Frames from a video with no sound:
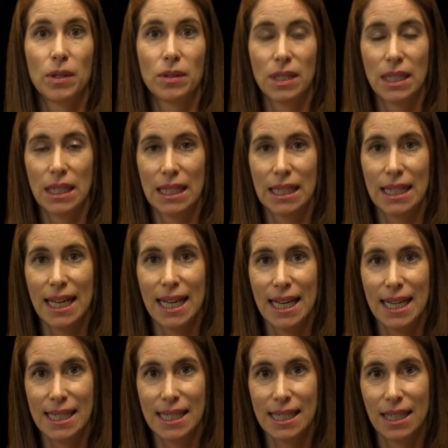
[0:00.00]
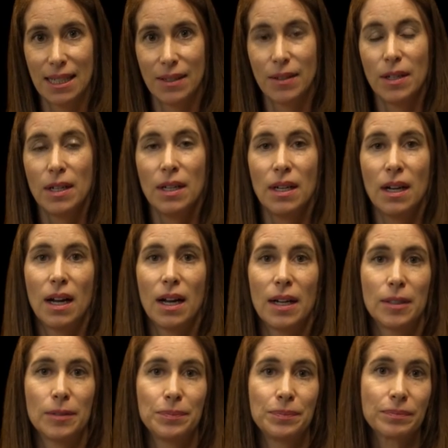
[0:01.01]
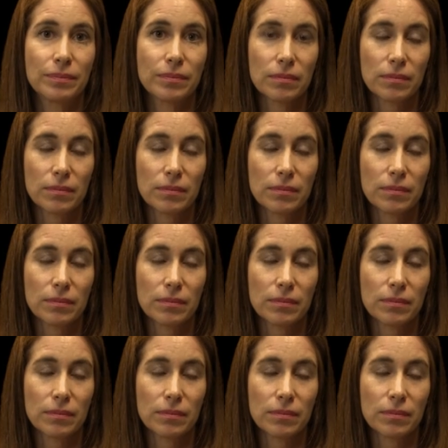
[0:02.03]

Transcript: protein in casein um,